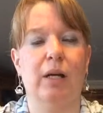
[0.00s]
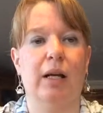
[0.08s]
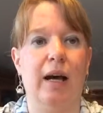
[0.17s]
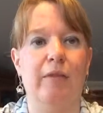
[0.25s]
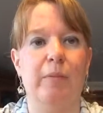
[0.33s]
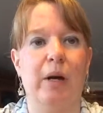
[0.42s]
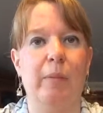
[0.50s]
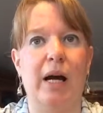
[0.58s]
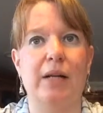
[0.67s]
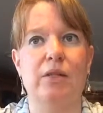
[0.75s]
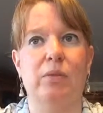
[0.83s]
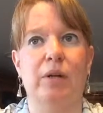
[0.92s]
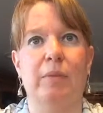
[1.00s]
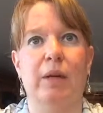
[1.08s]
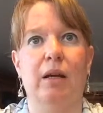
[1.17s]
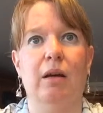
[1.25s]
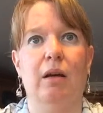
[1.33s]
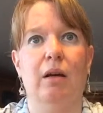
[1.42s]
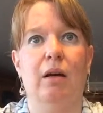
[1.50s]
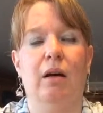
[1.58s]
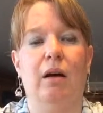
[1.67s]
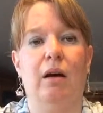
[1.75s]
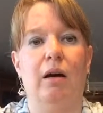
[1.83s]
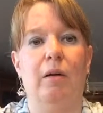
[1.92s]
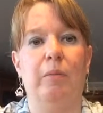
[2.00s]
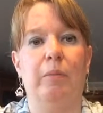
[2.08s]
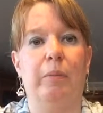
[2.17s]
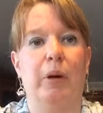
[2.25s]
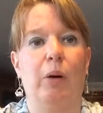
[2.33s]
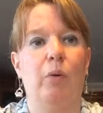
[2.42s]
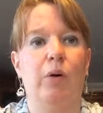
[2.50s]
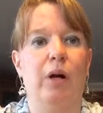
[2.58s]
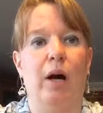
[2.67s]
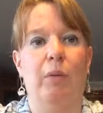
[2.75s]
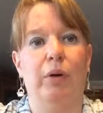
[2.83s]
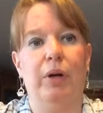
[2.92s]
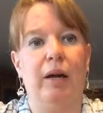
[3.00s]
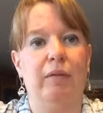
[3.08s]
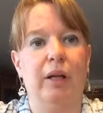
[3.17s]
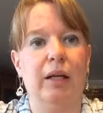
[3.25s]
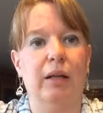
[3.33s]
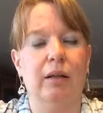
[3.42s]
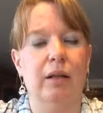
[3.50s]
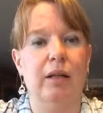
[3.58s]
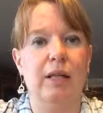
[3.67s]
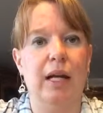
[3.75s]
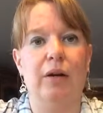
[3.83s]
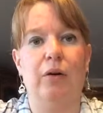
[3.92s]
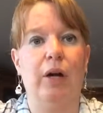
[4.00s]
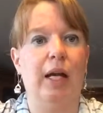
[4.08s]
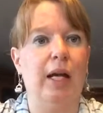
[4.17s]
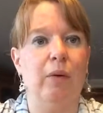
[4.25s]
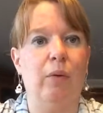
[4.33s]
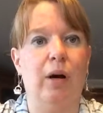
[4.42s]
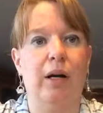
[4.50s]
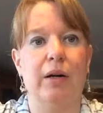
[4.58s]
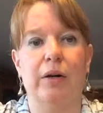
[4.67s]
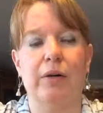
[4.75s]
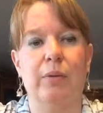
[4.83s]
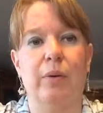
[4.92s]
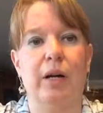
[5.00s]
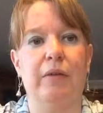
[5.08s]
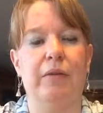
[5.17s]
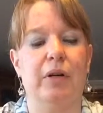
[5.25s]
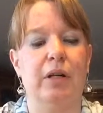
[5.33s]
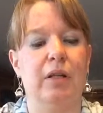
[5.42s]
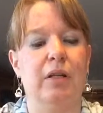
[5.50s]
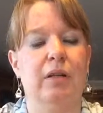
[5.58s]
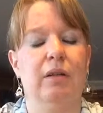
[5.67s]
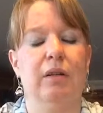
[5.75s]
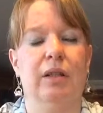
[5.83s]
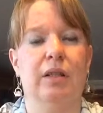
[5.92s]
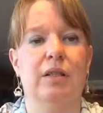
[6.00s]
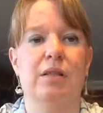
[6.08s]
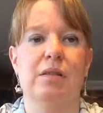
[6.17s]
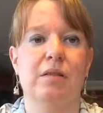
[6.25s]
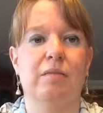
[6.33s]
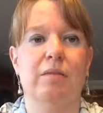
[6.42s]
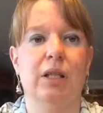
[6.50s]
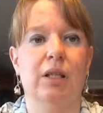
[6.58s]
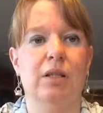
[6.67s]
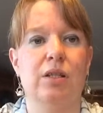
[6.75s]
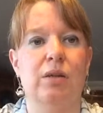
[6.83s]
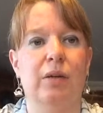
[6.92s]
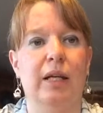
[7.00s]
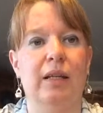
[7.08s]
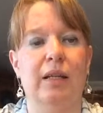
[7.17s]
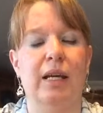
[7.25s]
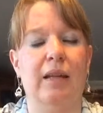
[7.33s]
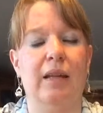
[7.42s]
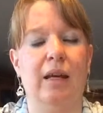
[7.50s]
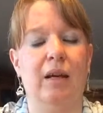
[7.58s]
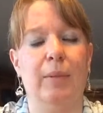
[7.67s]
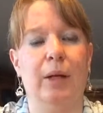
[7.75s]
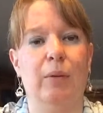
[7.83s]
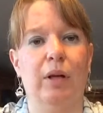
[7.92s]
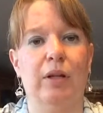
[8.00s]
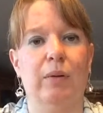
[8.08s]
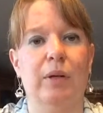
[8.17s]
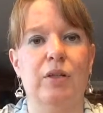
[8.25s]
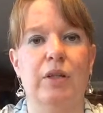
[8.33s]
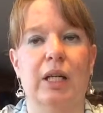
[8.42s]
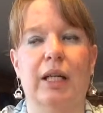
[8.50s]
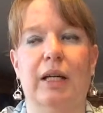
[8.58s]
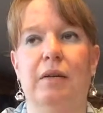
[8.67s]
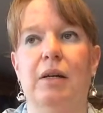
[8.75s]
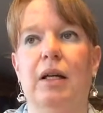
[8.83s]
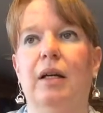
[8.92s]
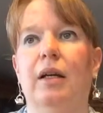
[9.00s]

Like I have my matcha with me, uh, but I won't I won't have like a container. I can't get water or whatever, and it's just it's too late in the day. Then I'm like, well, I don't want to drink it now.